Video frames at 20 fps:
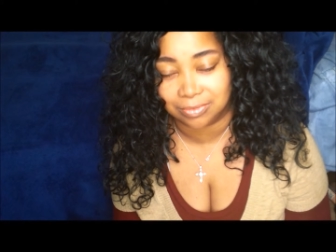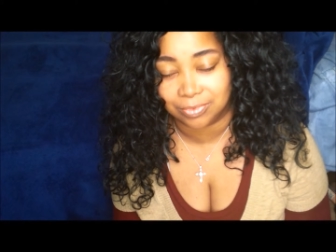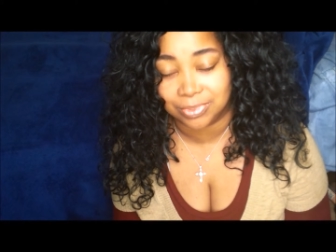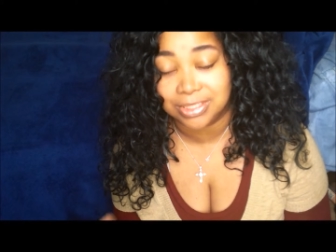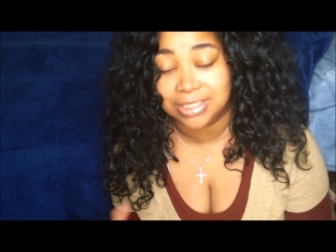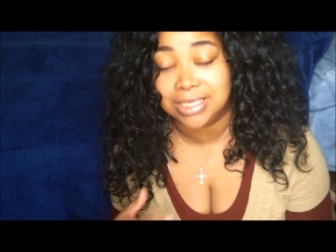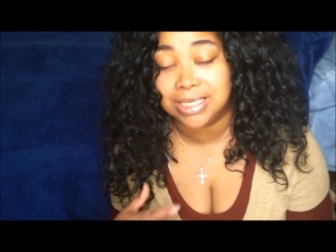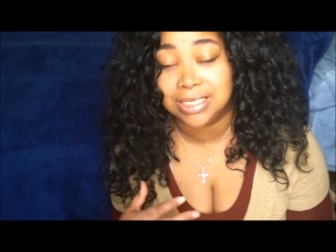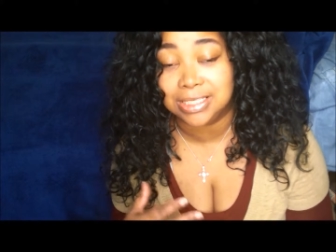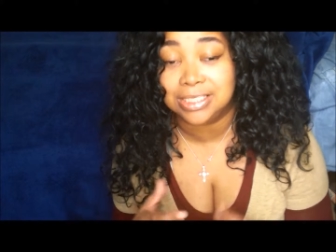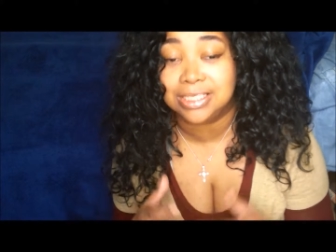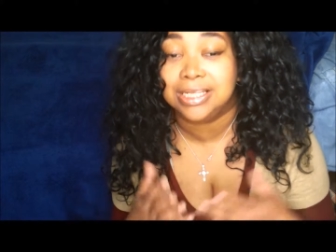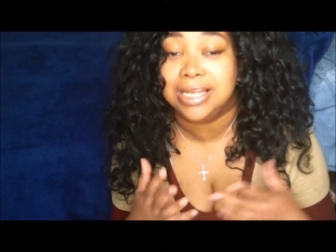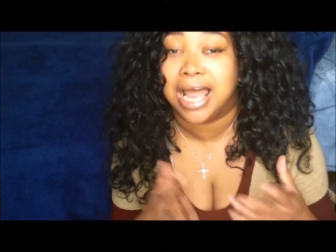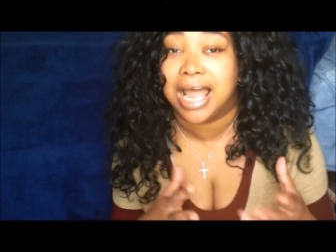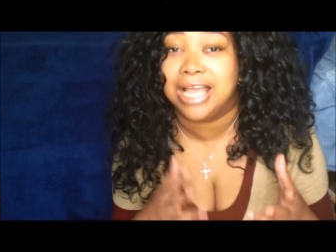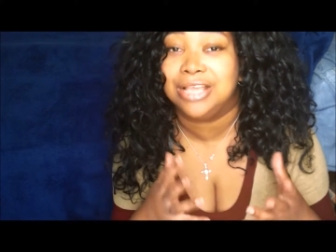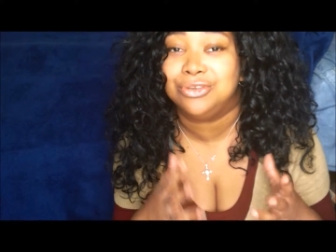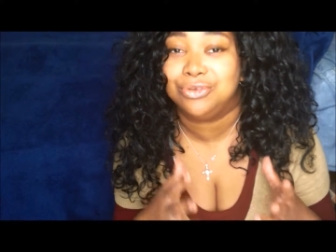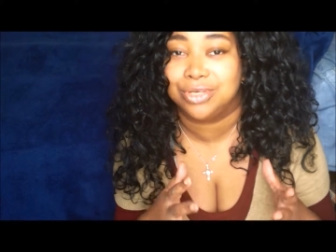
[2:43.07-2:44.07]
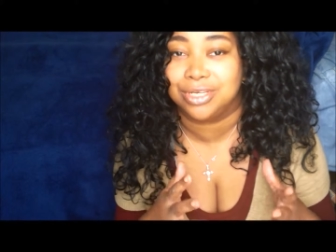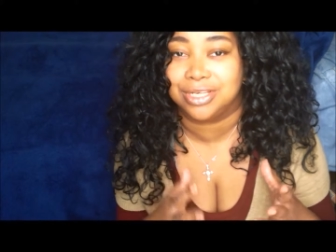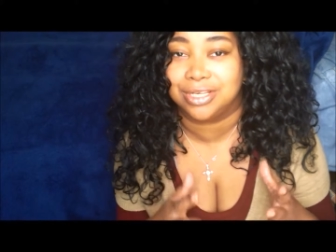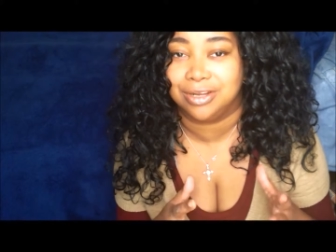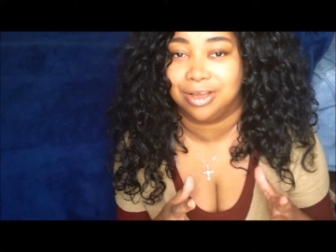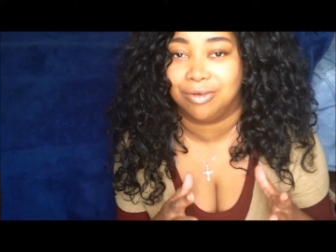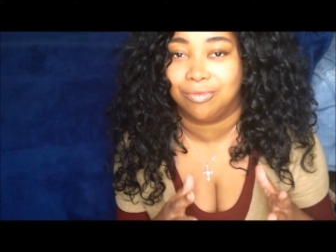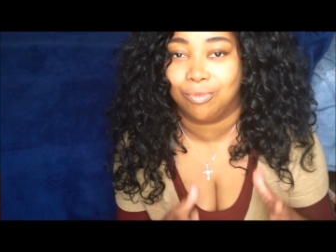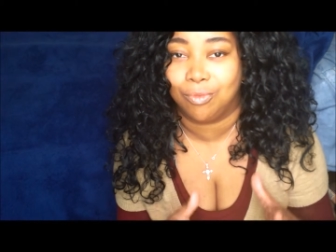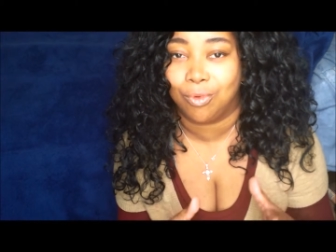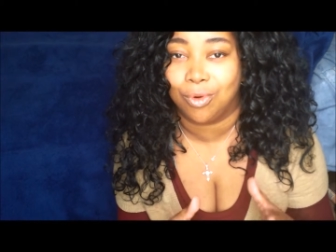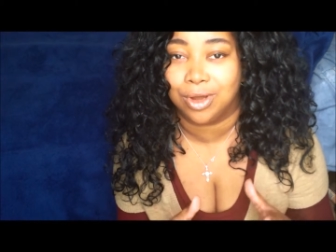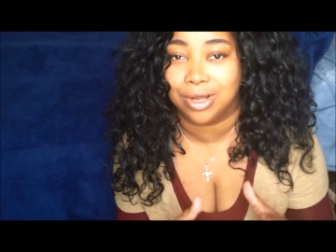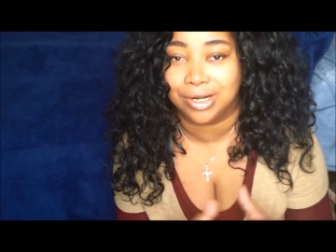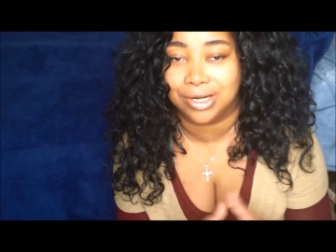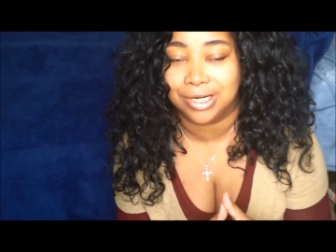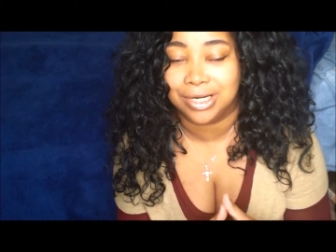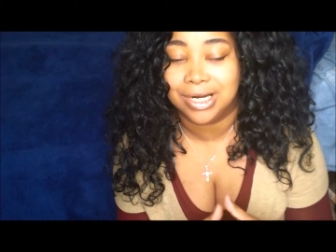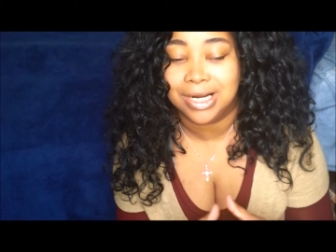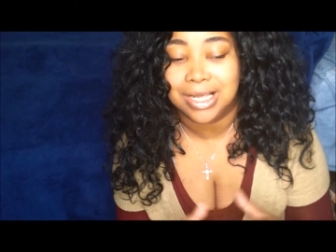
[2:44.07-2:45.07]
we tend to not drink enough
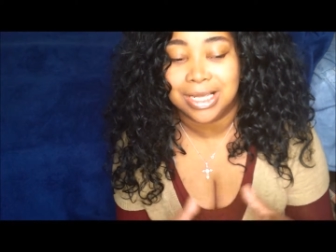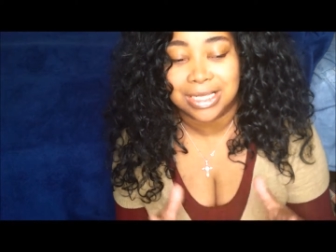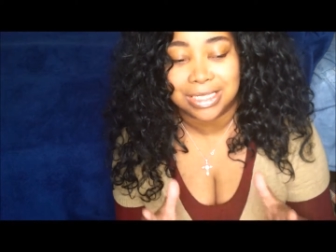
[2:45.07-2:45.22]
water.